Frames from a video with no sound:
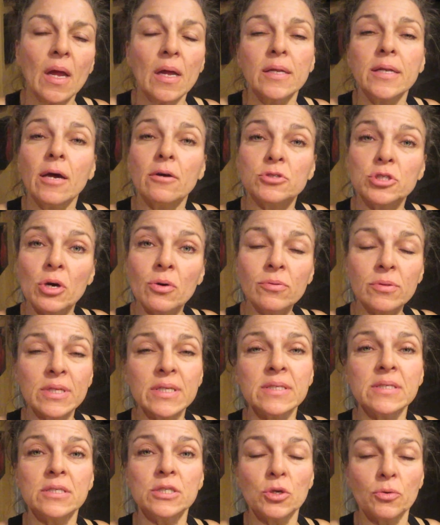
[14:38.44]
Now don't
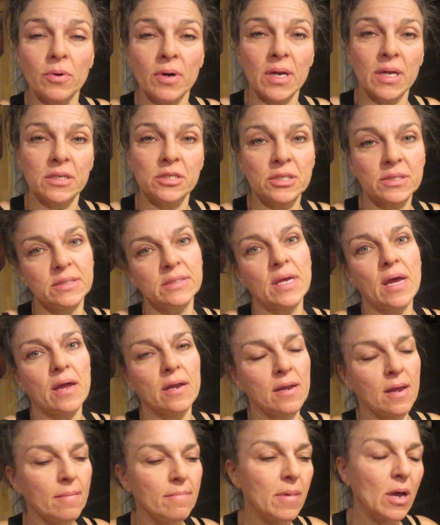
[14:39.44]
listen to what I just
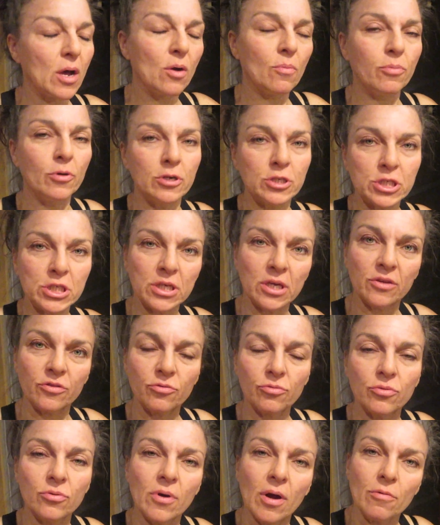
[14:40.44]
said about pushing it
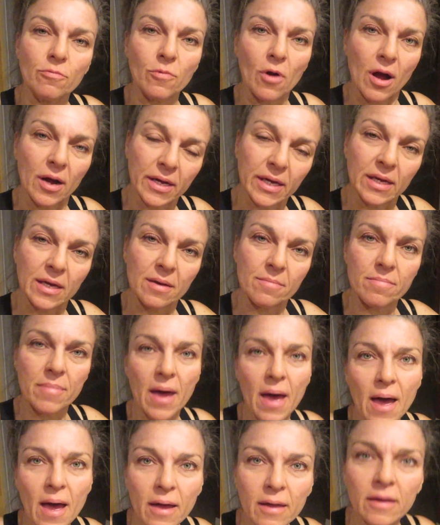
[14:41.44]
through and rocking it
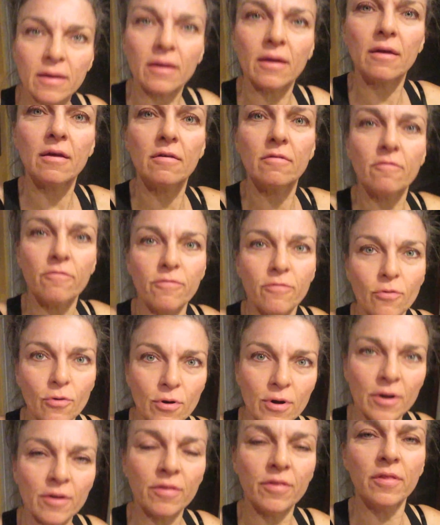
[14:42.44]
back and
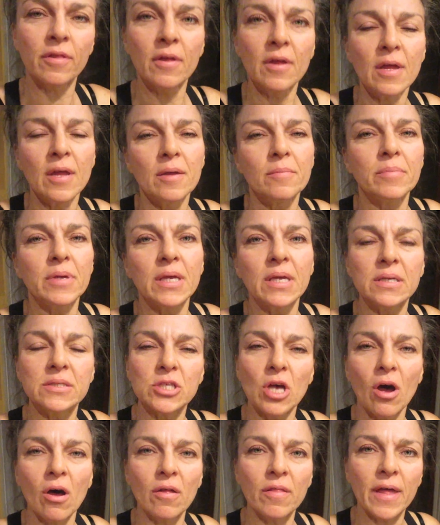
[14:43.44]
forth, because
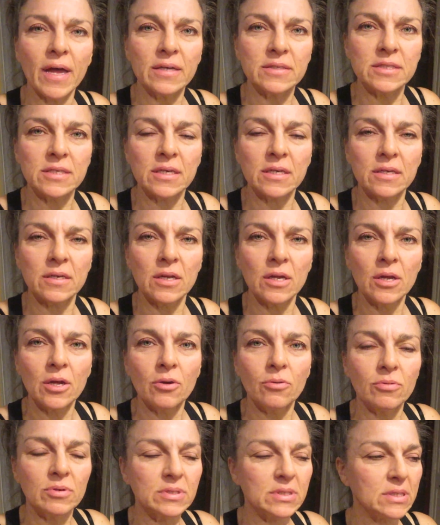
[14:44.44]
all that did
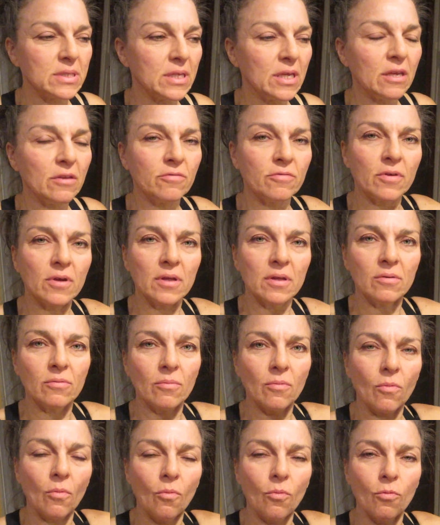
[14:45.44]
was leave
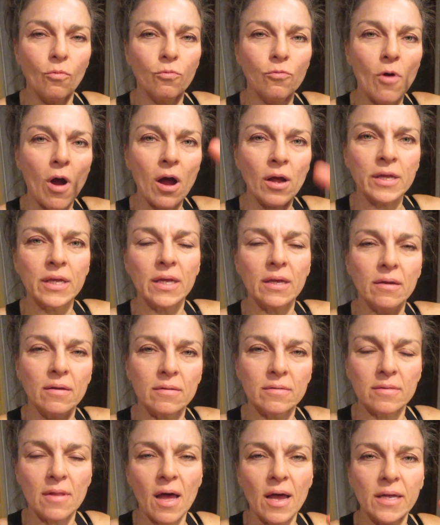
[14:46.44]
rocking
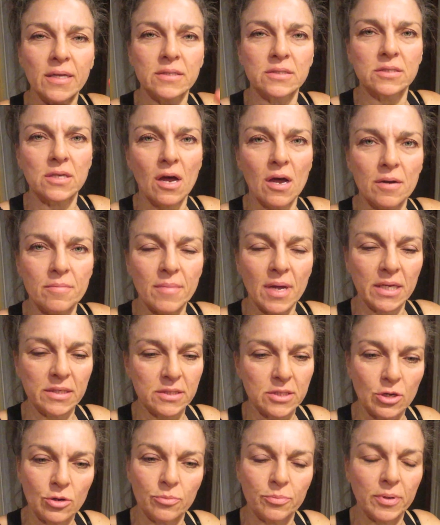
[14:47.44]
lines on my
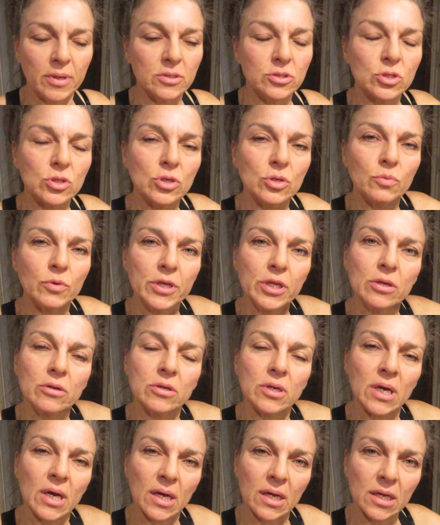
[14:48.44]
soap. So when
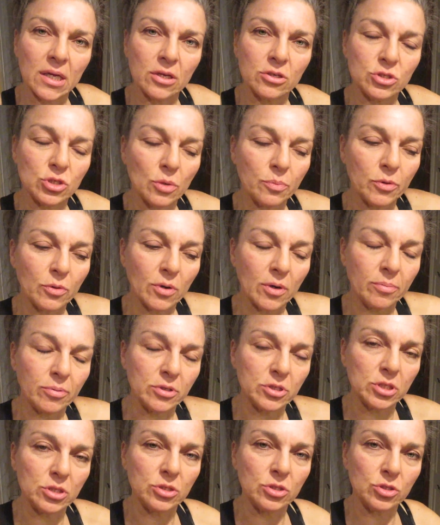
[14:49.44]
you're cutting your soap, you want to
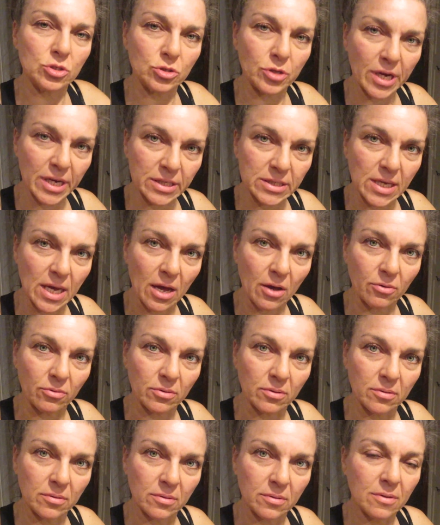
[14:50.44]
push it straight
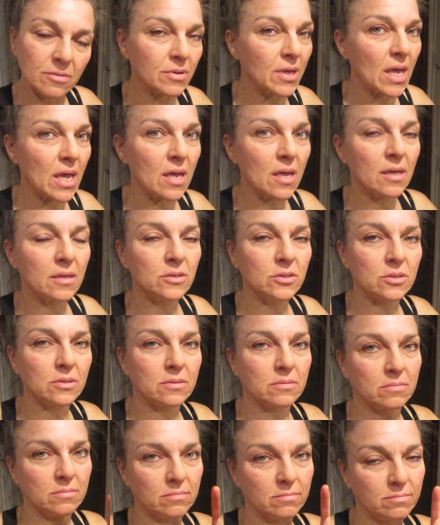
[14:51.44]
down, okay?
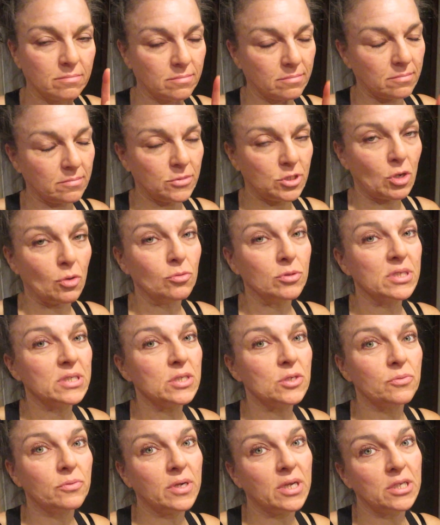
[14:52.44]
So don't
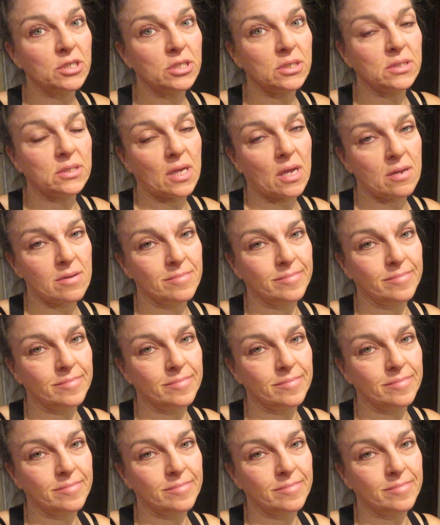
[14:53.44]
listen to what I just said.